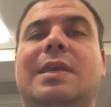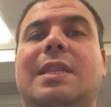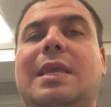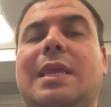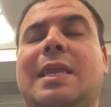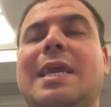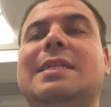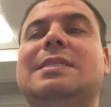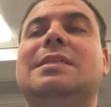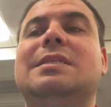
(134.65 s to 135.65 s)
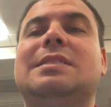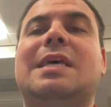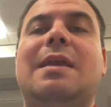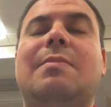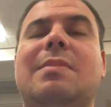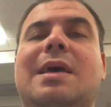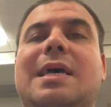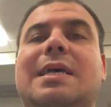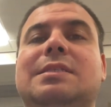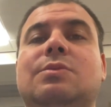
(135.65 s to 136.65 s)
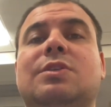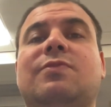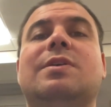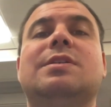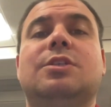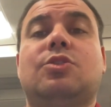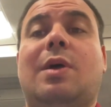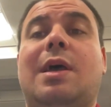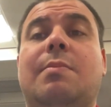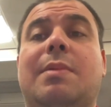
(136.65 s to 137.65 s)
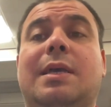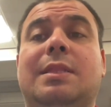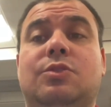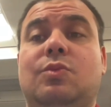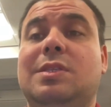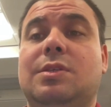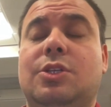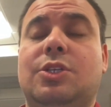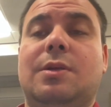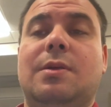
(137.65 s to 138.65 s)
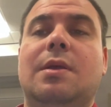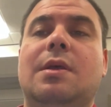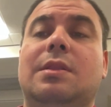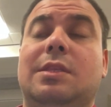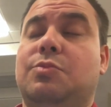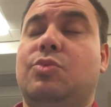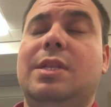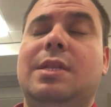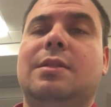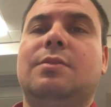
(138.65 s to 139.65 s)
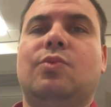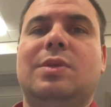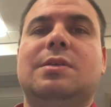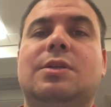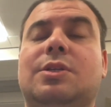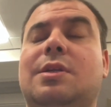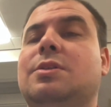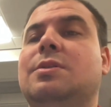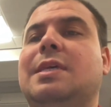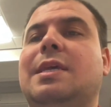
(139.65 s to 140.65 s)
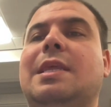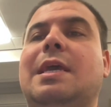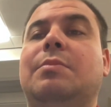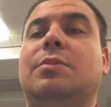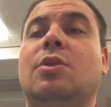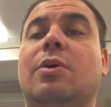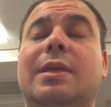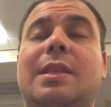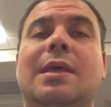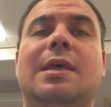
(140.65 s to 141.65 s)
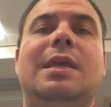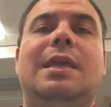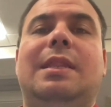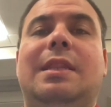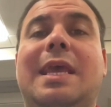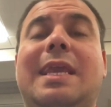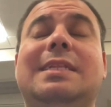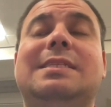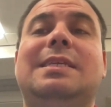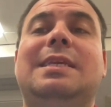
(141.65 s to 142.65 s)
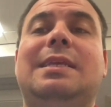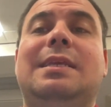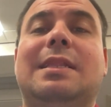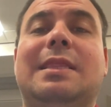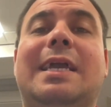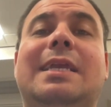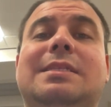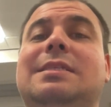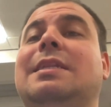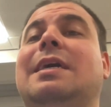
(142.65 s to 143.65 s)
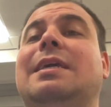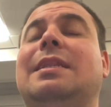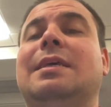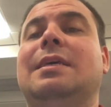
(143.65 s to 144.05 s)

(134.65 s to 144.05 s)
And it gets this name as it was first described by this researcher, this brilliant researcher, I should say, named Doyne in 1899.